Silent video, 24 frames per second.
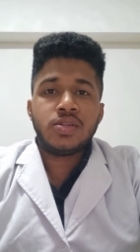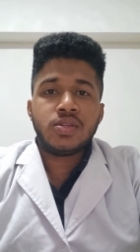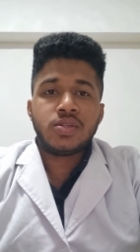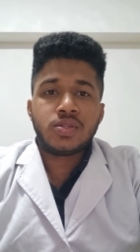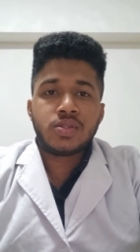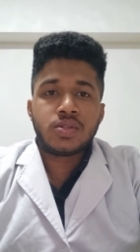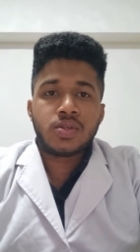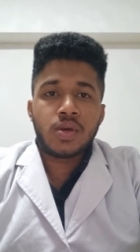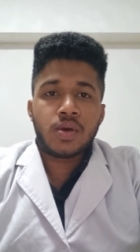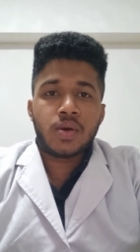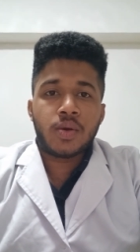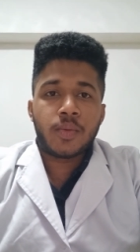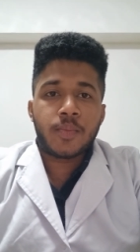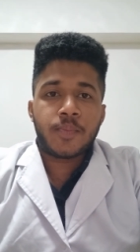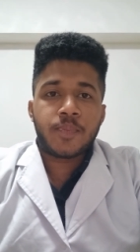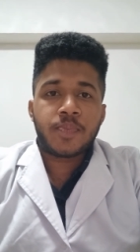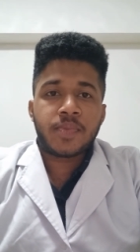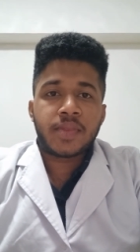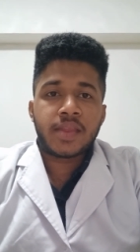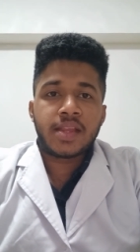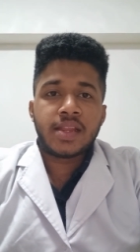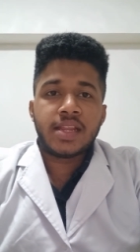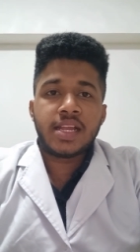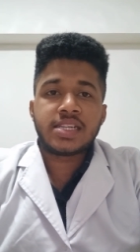So
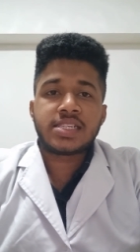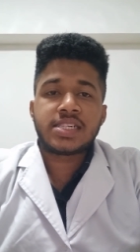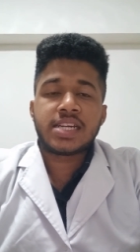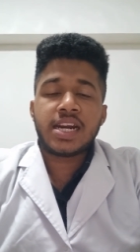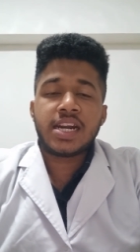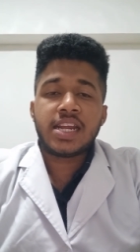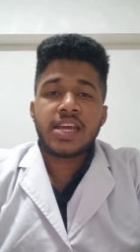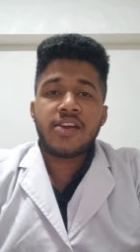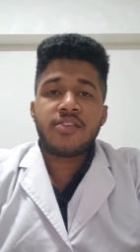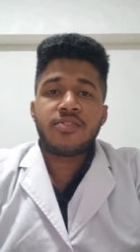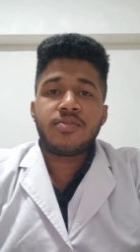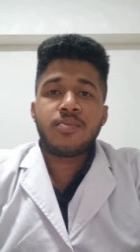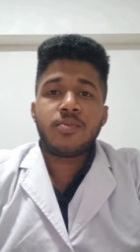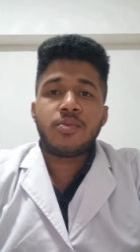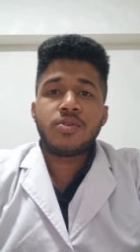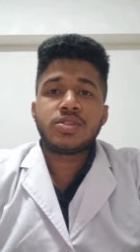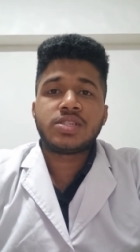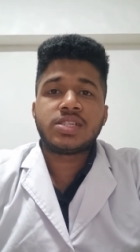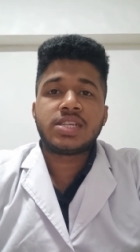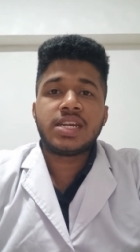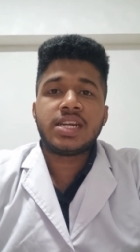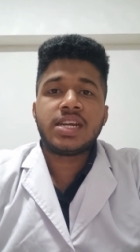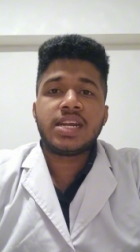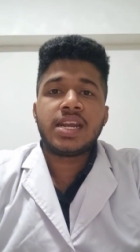the study of
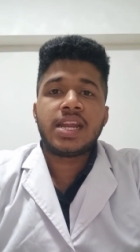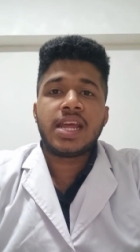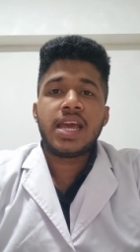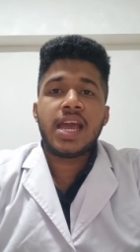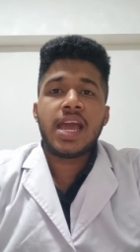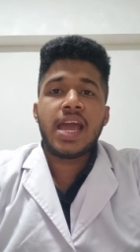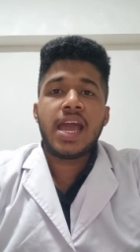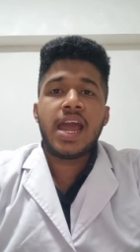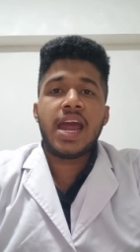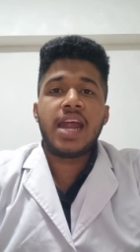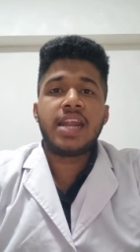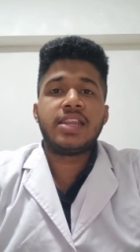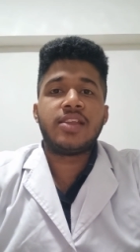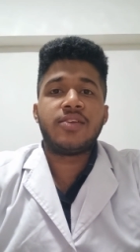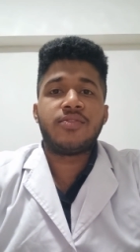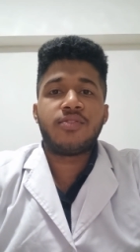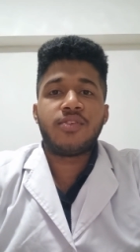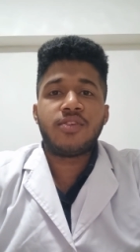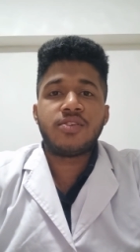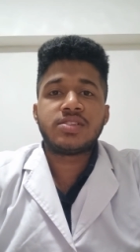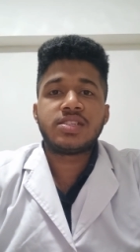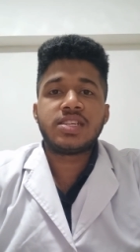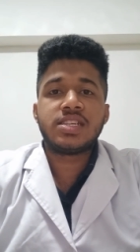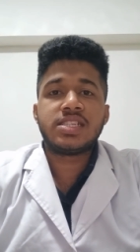motion and the
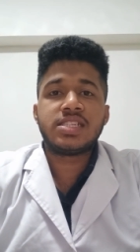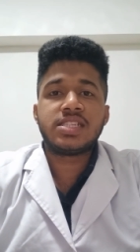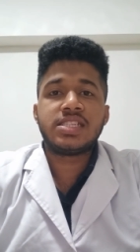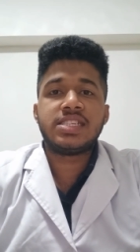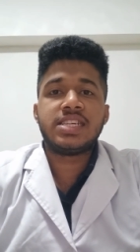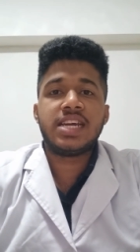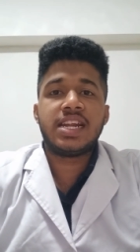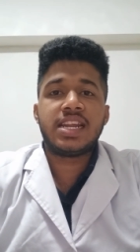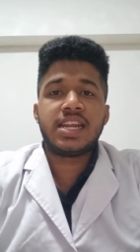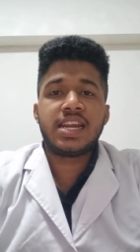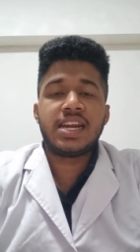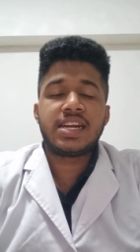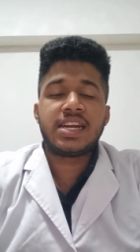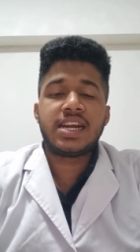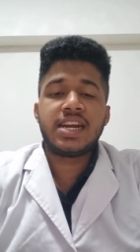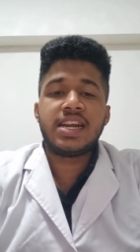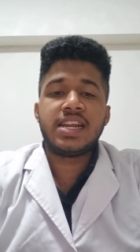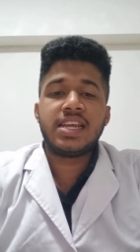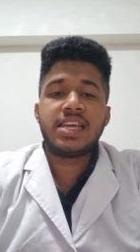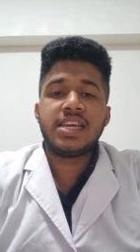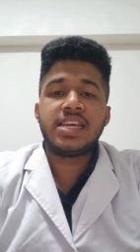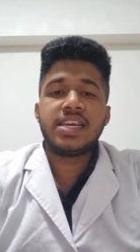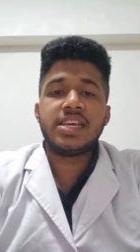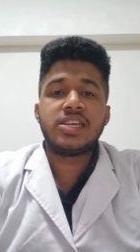forces
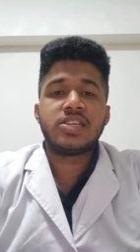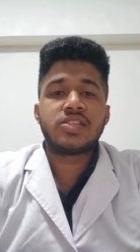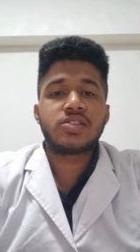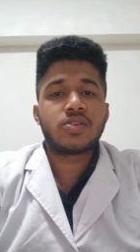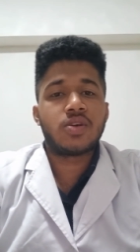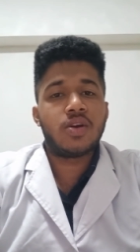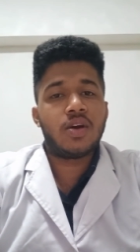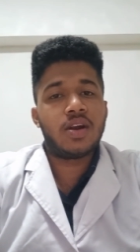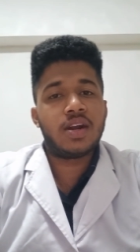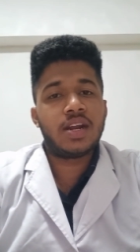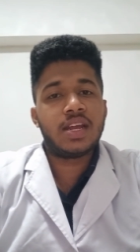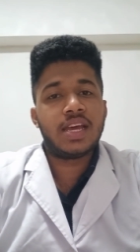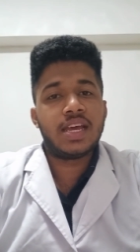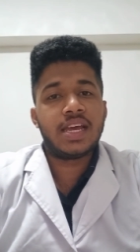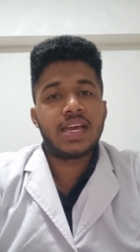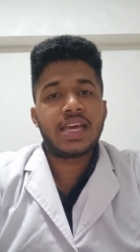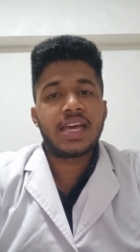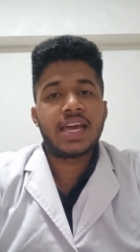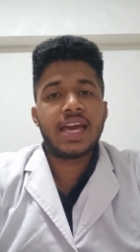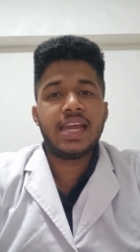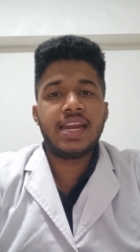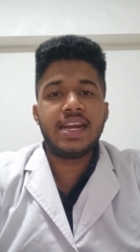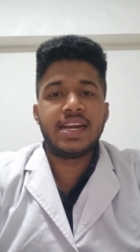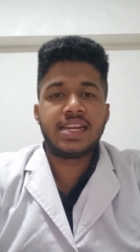generated is called
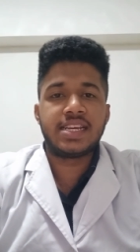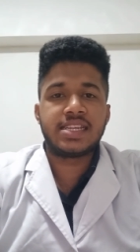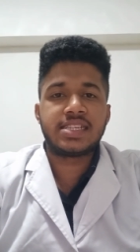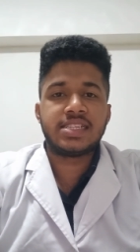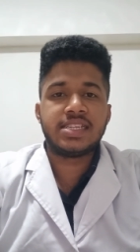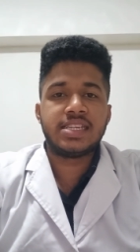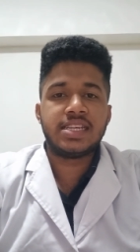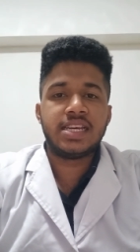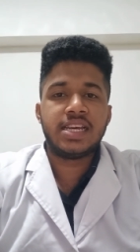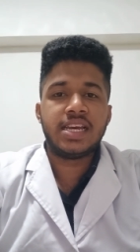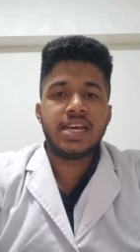kinetics.